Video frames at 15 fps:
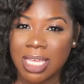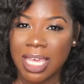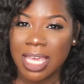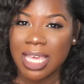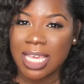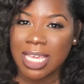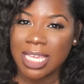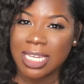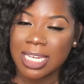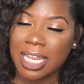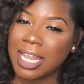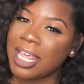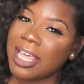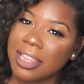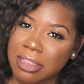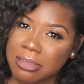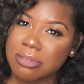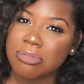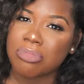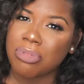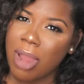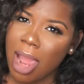And hit the
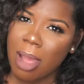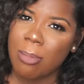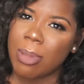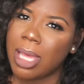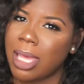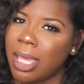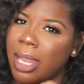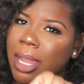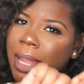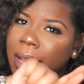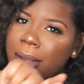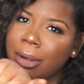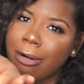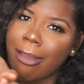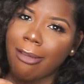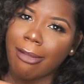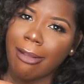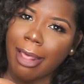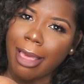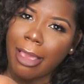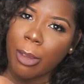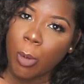subscribe button,
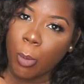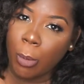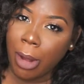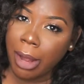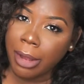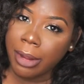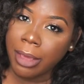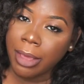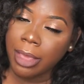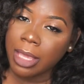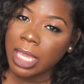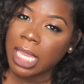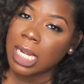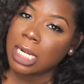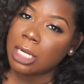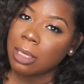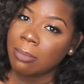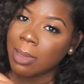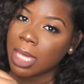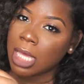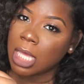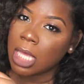like right there. Hit the little
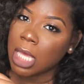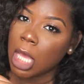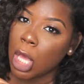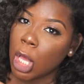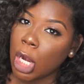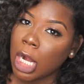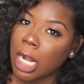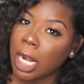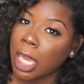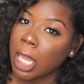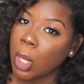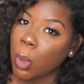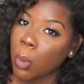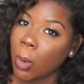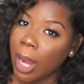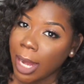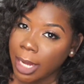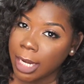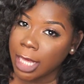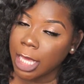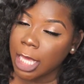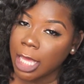bell, like right
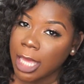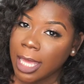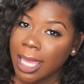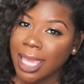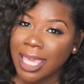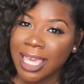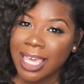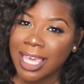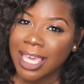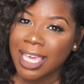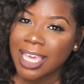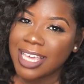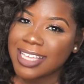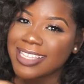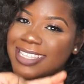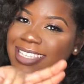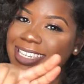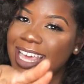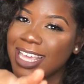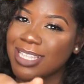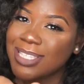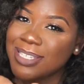there. And
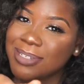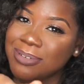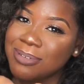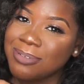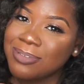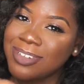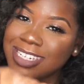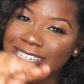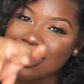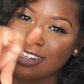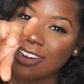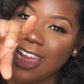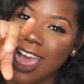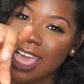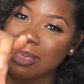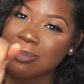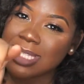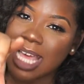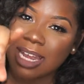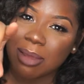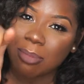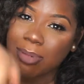stay tuned. This your girl, I am
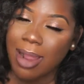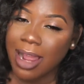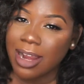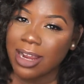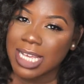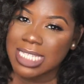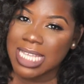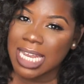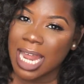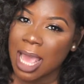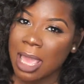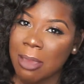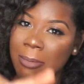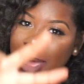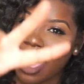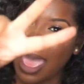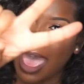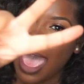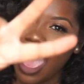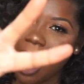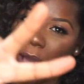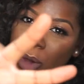Silent Progress, and I am
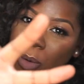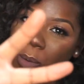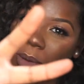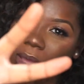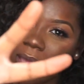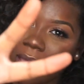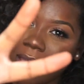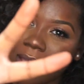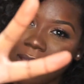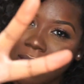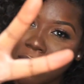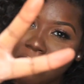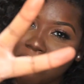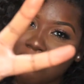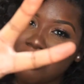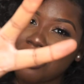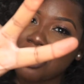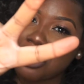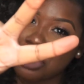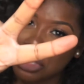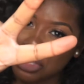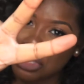out for
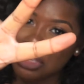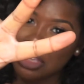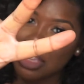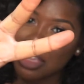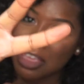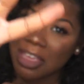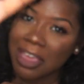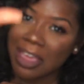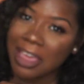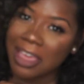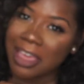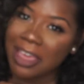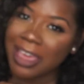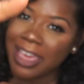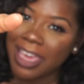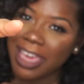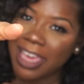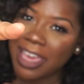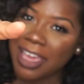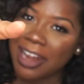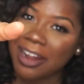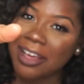the good.
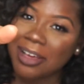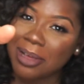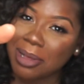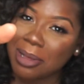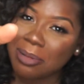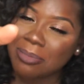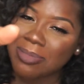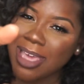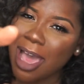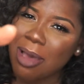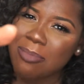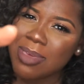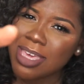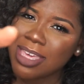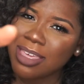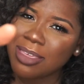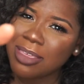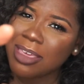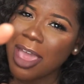And y'all be good.